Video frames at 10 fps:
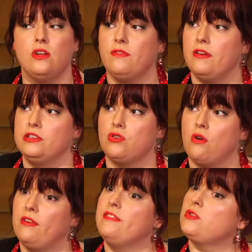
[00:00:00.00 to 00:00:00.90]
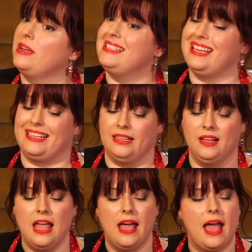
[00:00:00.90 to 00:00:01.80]
It's not a very strong flavour, it's quite
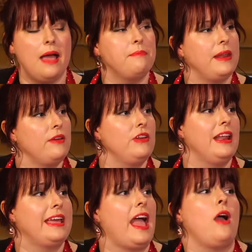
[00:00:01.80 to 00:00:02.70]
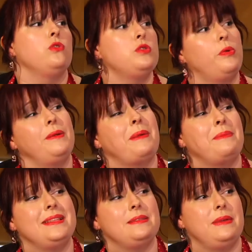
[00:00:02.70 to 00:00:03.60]
subtle, but I really like it. I also put in my
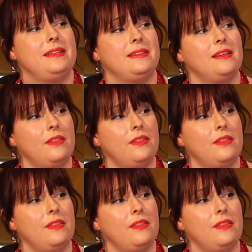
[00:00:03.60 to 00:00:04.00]
mincemeat